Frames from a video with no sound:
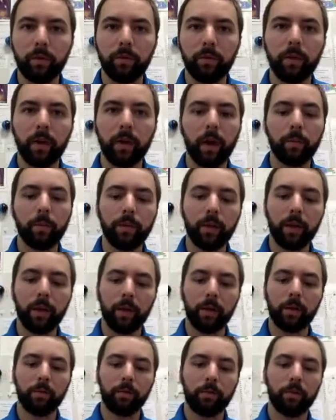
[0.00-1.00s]
an
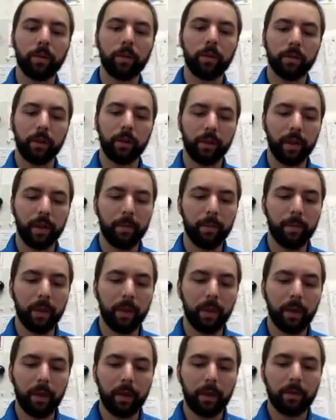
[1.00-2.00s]
object or things like that.
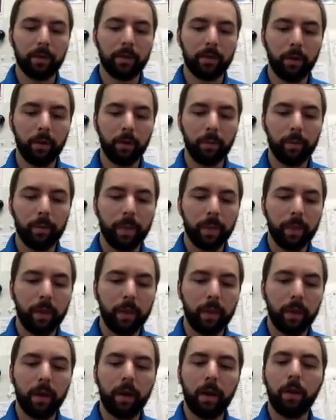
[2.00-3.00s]
So
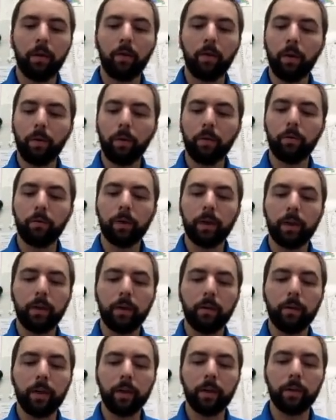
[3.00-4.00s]
what we're really
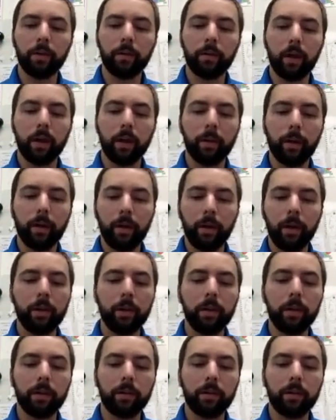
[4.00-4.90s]
only going to talk about in this